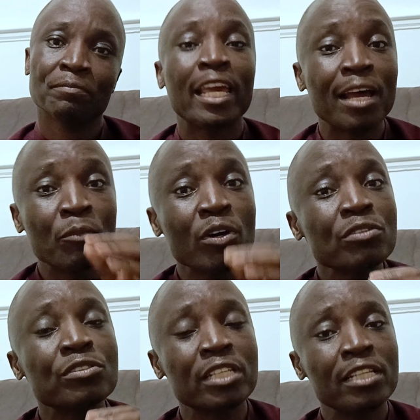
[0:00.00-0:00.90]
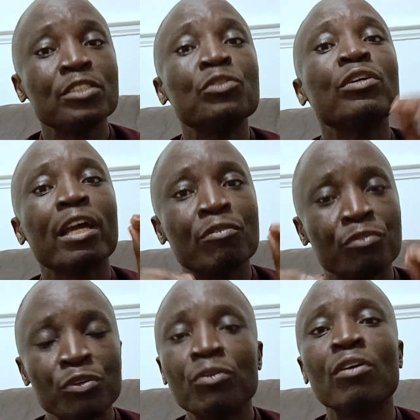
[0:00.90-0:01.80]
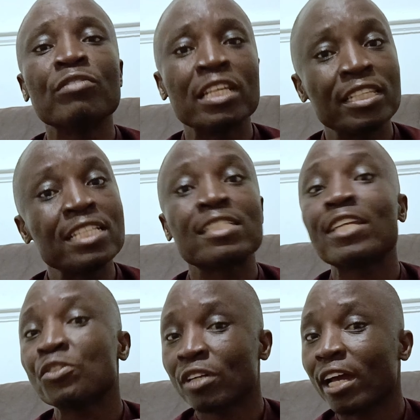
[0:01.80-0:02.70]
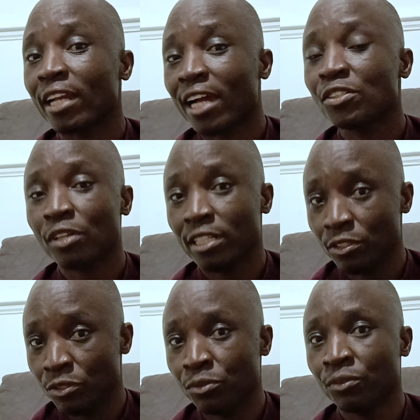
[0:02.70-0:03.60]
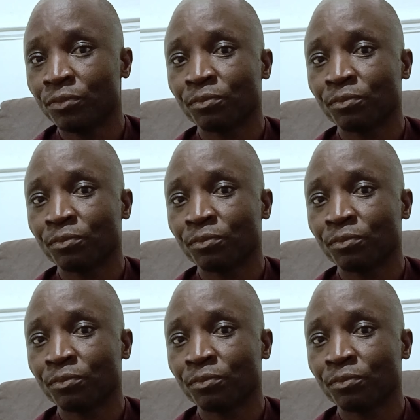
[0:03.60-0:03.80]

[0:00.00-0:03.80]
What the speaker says: And I'm going to tell you a few of the things that you can actually do.